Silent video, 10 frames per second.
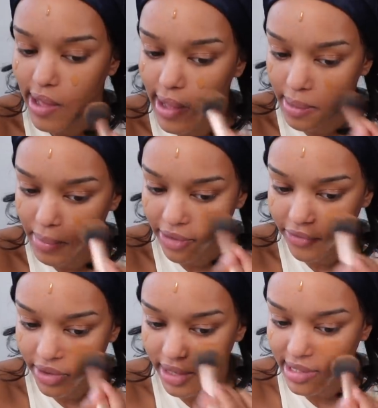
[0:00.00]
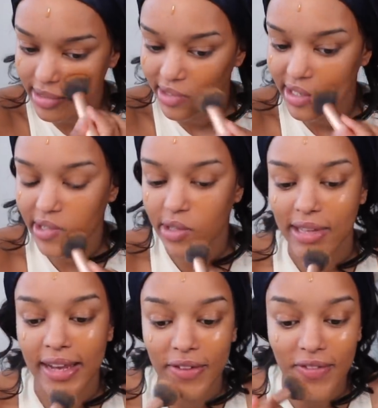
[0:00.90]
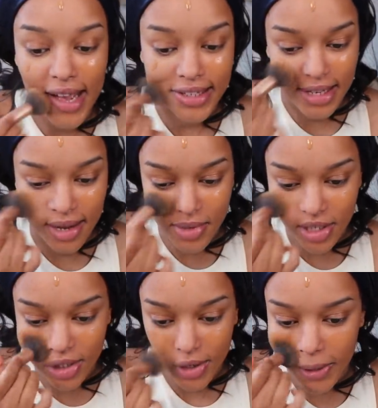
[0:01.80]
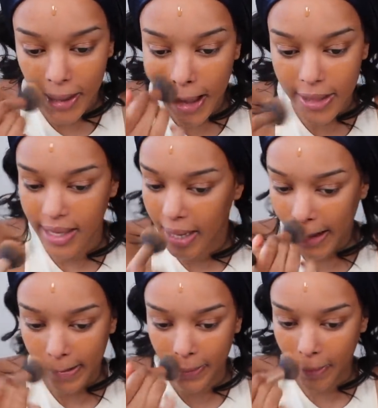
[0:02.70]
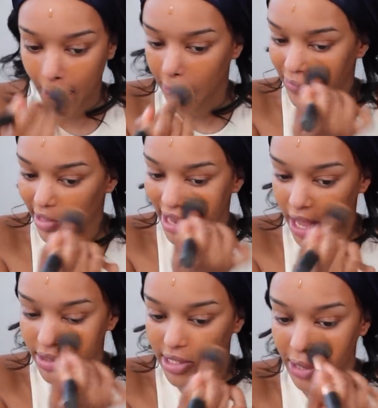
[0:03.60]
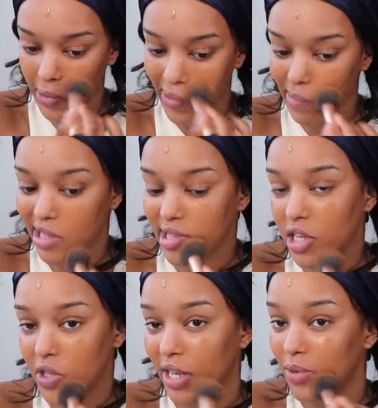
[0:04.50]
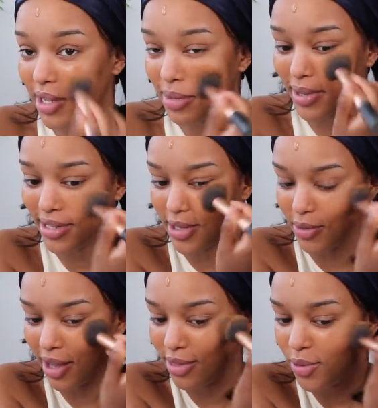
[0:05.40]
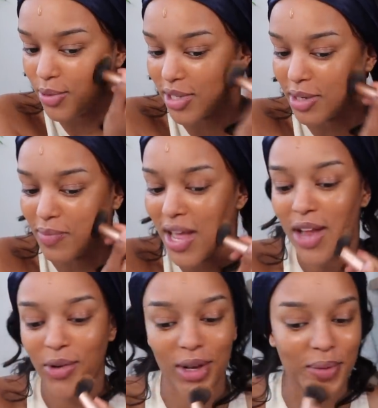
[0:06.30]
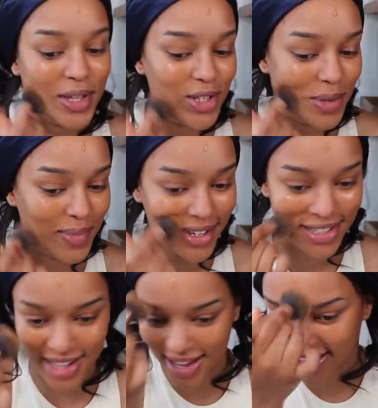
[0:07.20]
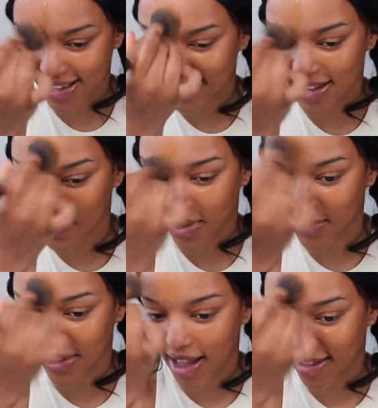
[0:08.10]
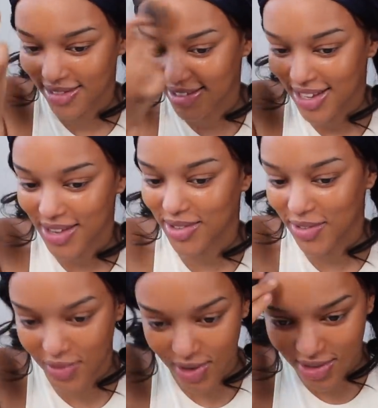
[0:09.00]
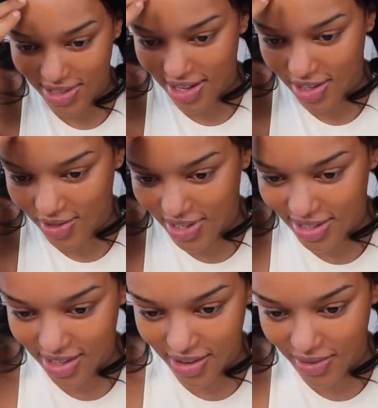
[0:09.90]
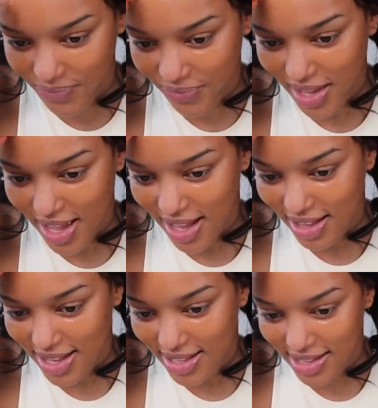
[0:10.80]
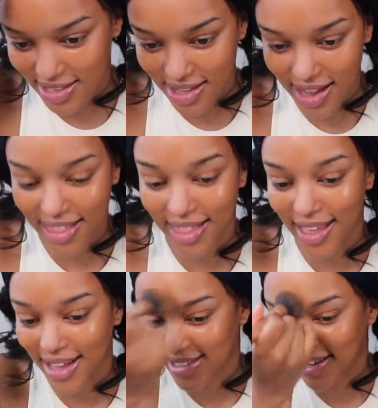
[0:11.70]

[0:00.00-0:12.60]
And my foot is not healed. And in fact, let me show you guys clips of the day I went to go get my surgery. It was like a big deal. I thought it was gonna not gonna be too much like that deep, but oh yeah. It was a full-on surgery, so let's insert that